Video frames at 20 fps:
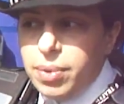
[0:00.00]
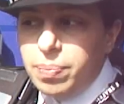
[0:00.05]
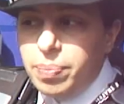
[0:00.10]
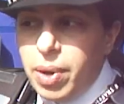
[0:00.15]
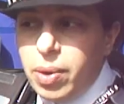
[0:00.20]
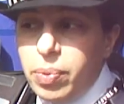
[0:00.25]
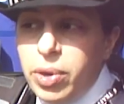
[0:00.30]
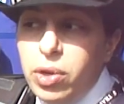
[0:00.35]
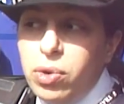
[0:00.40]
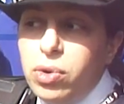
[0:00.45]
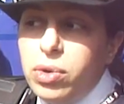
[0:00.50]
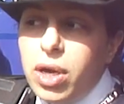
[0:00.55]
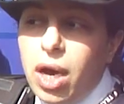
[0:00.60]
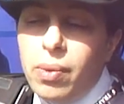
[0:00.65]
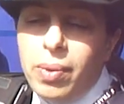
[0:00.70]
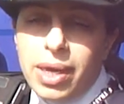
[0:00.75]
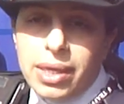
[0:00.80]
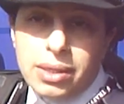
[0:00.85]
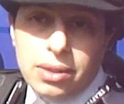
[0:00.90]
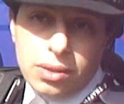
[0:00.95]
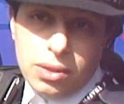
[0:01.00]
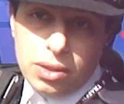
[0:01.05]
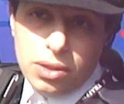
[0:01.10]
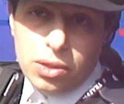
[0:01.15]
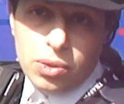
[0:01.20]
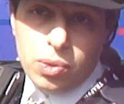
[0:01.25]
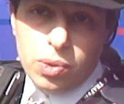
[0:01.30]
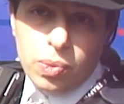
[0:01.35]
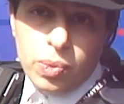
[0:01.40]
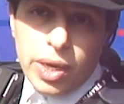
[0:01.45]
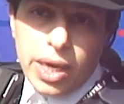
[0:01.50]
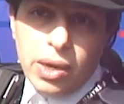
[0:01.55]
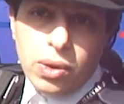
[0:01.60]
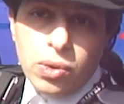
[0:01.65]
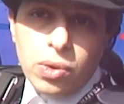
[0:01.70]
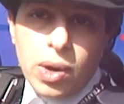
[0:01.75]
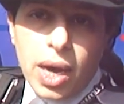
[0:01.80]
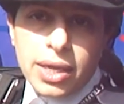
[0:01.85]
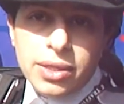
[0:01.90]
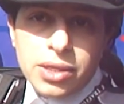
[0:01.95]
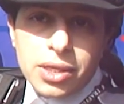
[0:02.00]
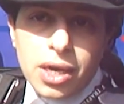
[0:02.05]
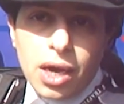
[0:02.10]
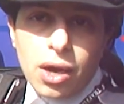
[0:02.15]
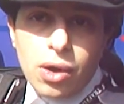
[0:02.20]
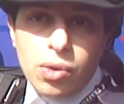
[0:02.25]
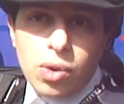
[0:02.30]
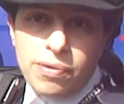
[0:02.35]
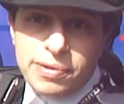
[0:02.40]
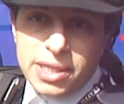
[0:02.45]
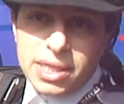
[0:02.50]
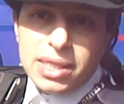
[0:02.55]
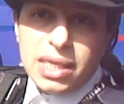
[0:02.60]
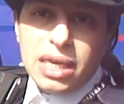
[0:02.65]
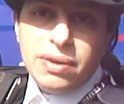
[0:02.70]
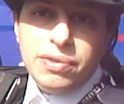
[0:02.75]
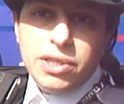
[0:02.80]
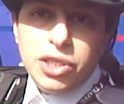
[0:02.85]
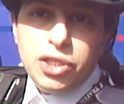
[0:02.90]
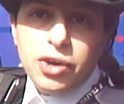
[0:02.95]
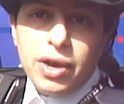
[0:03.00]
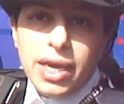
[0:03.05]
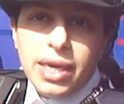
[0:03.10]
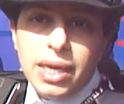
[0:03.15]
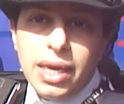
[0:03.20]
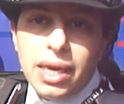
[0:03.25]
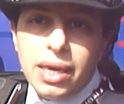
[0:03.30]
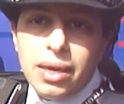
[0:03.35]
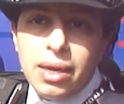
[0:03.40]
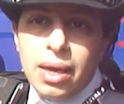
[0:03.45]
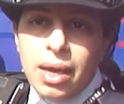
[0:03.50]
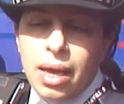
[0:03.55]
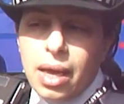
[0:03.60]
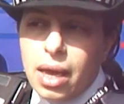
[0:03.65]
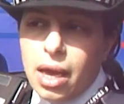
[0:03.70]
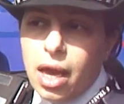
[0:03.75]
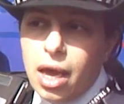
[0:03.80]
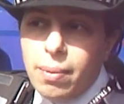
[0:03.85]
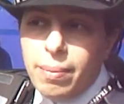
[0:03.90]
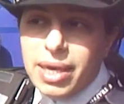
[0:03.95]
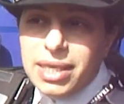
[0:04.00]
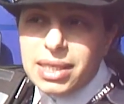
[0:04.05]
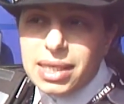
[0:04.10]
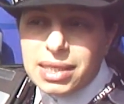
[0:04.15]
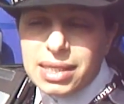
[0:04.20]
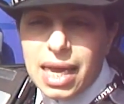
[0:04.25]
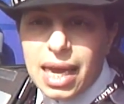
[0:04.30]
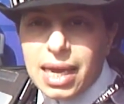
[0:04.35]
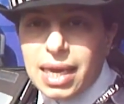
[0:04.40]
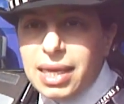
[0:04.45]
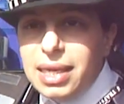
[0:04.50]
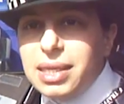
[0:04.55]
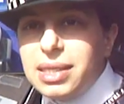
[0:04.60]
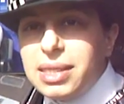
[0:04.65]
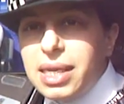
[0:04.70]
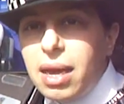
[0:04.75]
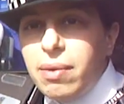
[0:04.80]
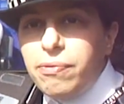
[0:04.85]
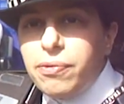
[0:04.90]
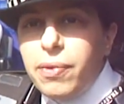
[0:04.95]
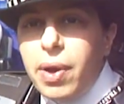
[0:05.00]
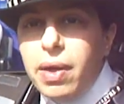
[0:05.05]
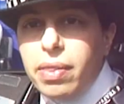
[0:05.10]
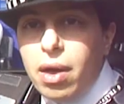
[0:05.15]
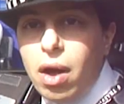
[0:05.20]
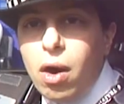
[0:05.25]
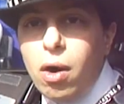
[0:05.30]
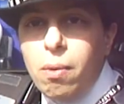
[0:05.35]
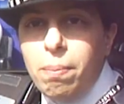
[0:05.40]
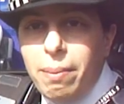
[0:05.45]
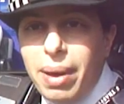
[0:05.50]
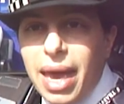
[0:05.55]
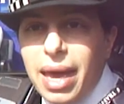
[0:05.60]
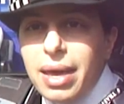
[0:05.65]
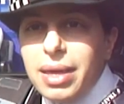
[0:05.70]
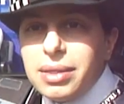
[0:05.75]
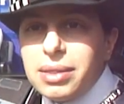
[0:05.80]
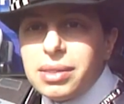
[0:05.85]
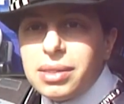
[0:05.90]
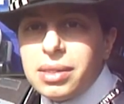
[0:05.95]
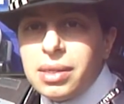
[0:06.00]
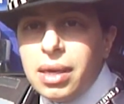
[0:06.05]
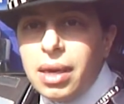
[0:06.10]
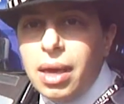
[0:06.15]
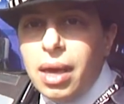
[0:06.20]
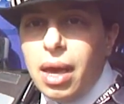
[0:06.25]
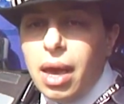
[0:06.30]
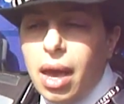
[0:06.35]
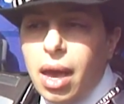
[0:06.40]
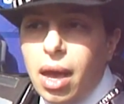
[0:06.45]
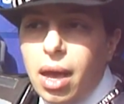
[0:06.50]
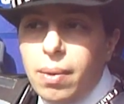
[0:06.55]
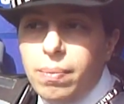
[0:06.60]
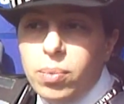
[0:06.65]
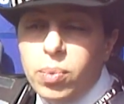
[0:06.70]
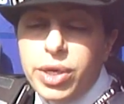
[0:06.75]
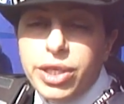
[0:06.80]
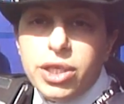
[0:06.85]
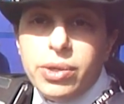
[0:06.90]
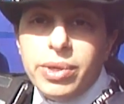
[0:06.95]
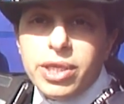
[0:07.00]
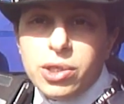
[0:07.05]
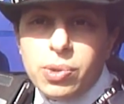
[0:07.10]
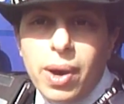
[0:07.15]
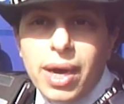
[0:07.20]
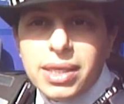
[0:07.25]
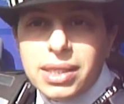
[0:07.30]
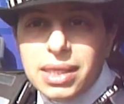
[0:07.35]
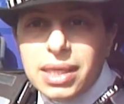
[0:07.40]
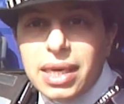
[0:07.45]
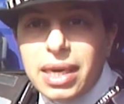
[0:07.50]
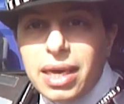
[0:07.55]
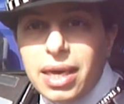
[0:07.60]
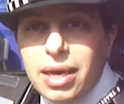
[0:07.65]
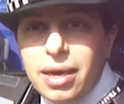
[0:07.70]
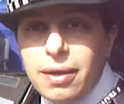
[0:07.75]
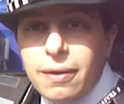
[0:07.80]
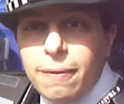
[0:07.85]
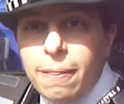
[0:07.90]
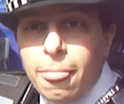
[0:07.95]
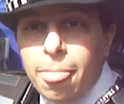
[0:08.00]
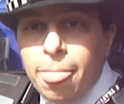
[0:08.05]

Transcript: But we all undergo officer safety training. It's exactly the same throughout the whole Met. We do it twice a year.